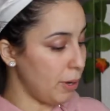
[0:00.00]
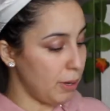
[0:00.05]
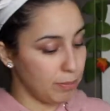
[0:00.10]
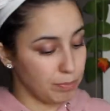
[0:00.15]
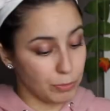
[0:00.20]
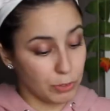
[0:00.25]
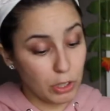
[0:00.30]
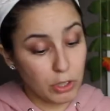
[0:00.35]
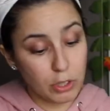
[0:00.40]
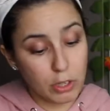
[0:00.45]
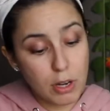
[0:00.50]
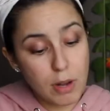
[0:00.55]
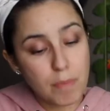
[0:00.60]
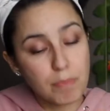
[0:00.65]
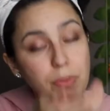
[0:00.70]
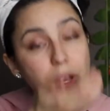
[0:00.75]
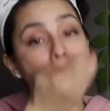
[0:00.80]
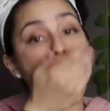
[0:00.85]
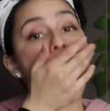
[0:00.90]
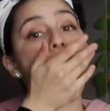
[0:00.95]
but they're
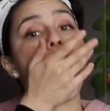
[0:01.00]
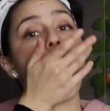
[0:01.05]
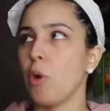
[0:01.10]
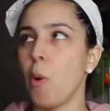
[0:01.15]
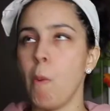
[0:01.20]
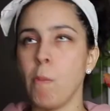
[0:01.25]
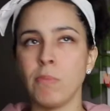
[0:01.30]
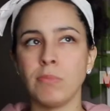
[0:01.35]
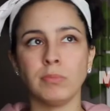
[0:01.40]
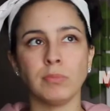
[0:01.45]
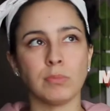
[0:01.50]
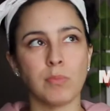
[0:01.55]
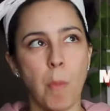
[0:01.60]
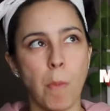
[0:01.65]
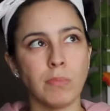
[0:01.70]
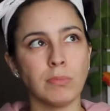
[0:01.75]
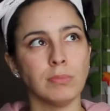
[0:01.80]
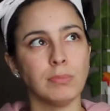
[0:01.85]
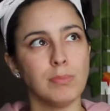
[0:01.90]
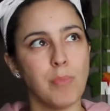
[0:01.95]
good.
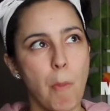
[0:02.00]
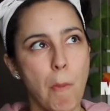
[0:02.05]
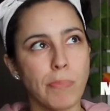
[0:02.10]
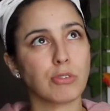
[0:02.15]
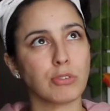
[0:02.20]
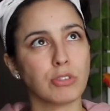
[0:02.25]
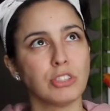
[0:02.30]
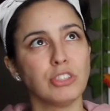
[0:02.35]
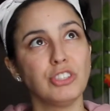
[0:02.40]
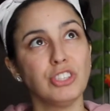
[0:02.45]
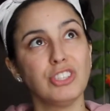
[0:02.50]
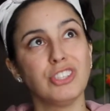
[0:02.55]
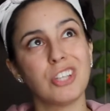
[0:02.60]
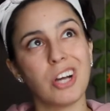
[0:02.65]
Crunchy